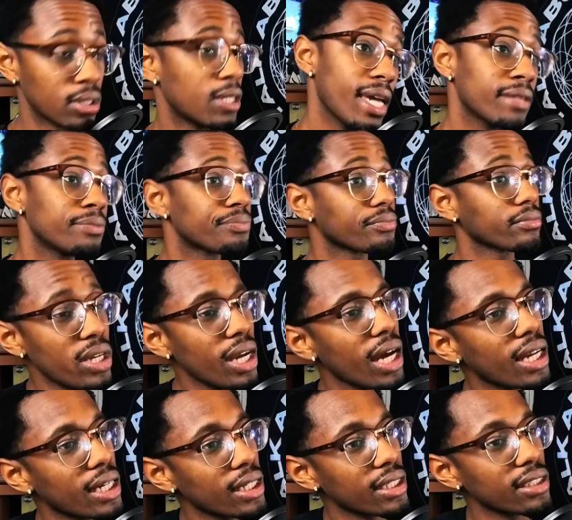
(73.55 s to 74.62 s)
And we
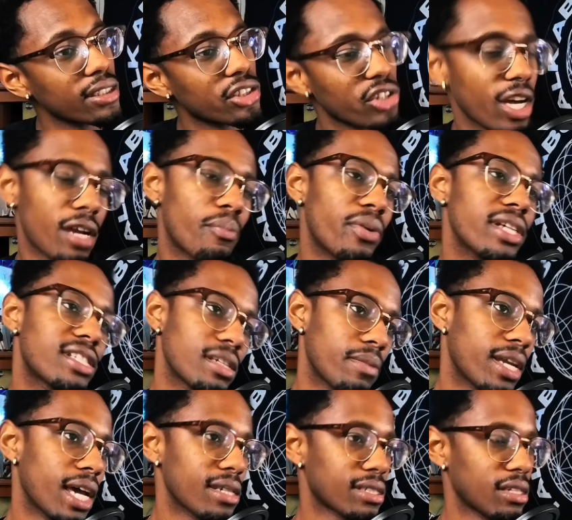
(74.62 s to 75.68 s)
got to try to bring some
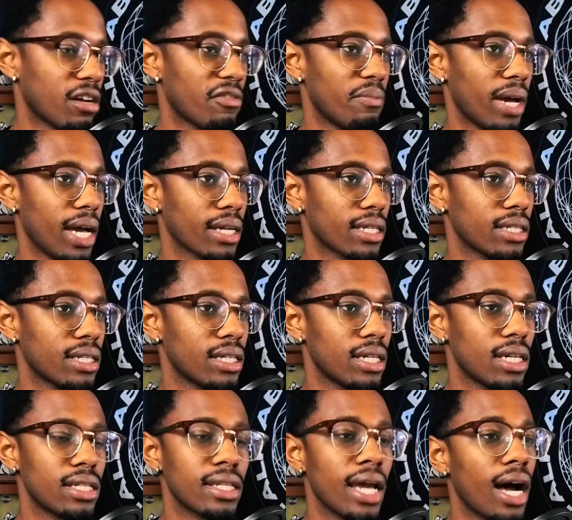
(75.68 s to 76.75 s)
of that stuff back.
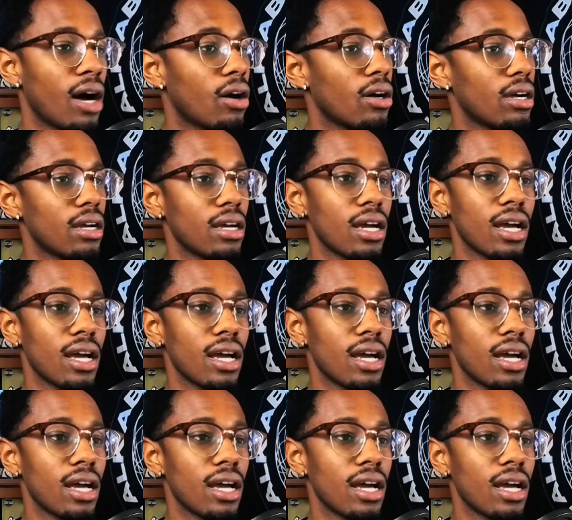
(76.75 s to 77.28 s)
Now,